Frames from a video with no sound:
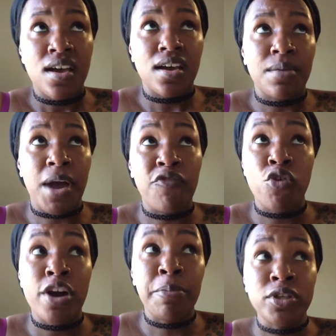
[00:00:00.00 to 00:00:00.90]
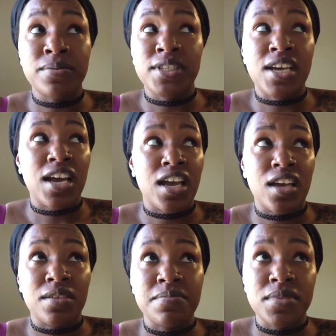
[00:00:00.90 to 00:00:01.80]
Um, I've worn it multiple
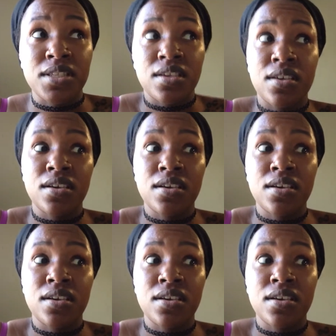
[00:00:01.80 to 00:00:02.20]
times,